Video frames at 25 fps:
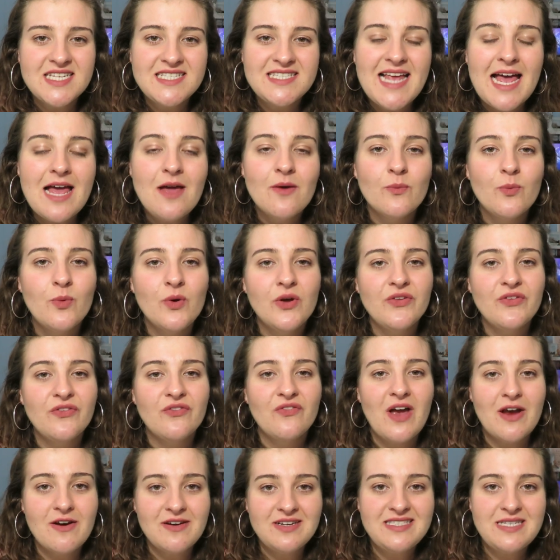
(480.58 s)
the set was
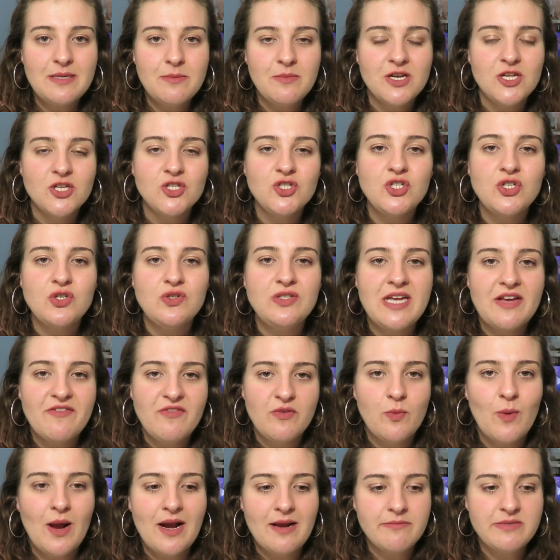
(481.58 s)
very similar to
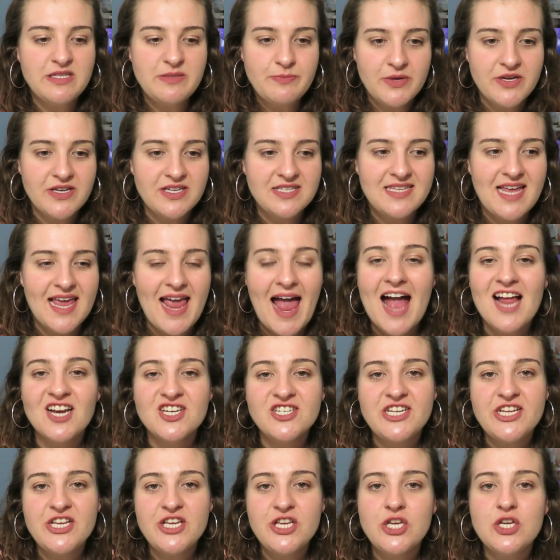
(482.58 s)
David Walliams' books. They
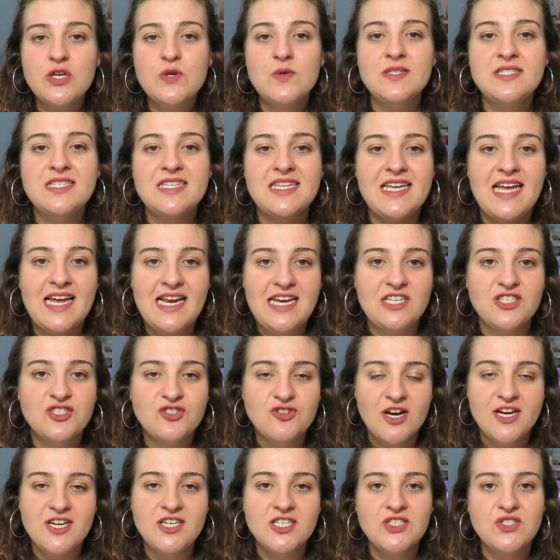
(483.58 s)
actually used the
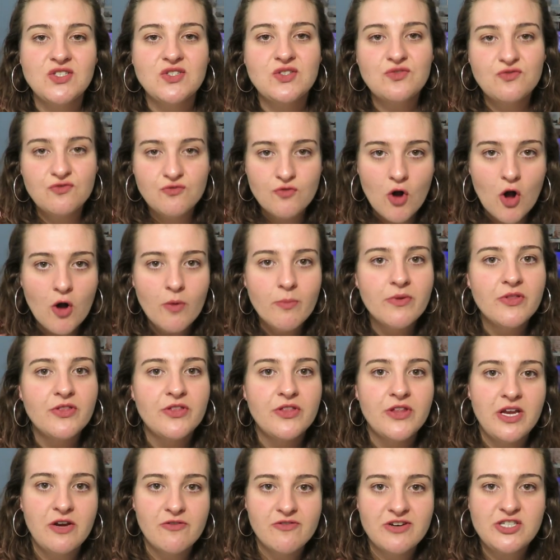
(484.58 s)
illustrations from
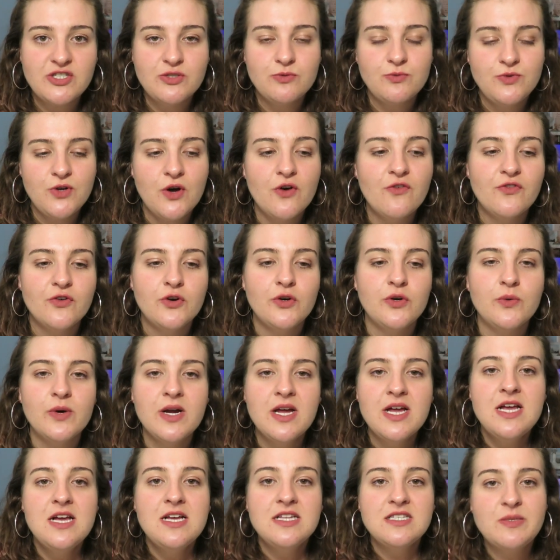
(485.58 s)
the original novel
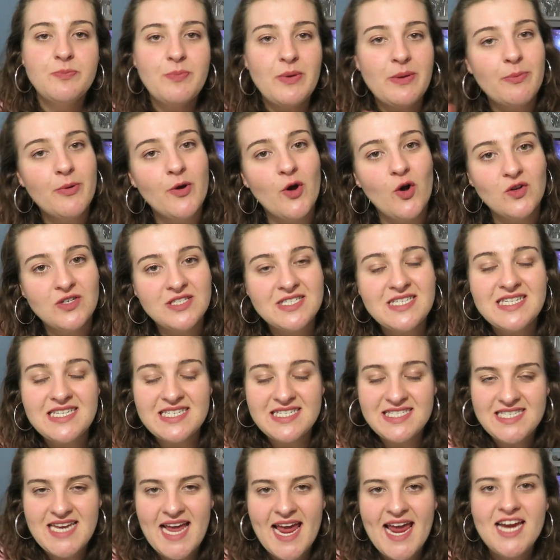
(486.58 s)
to be put onto the
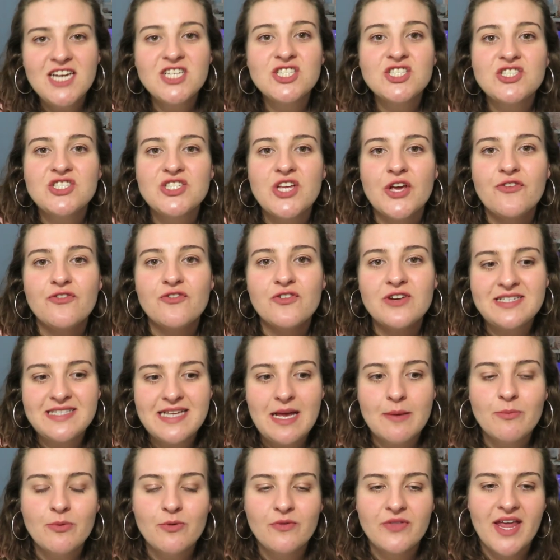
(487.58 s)
stage. So for
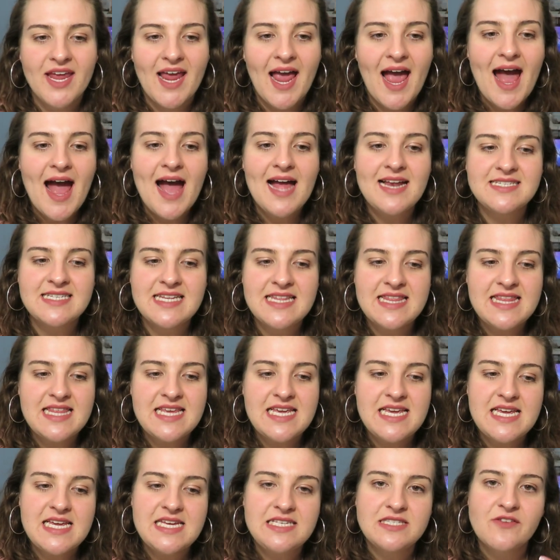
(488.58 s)
example, they had
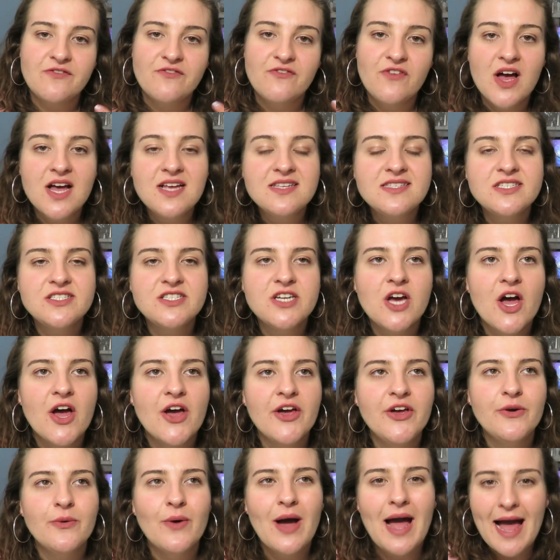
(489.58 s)
these
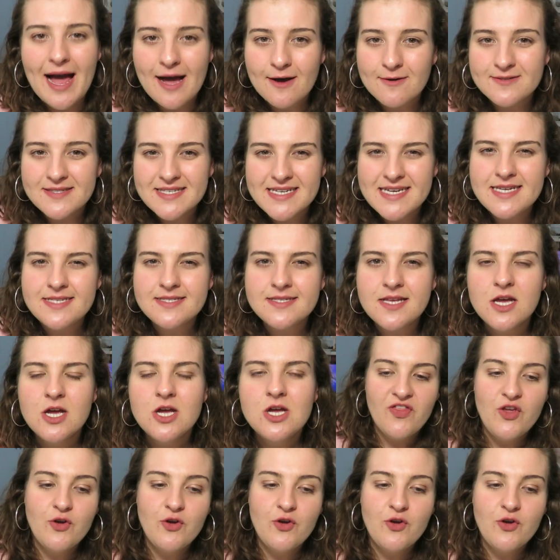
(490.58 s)
versatile houses.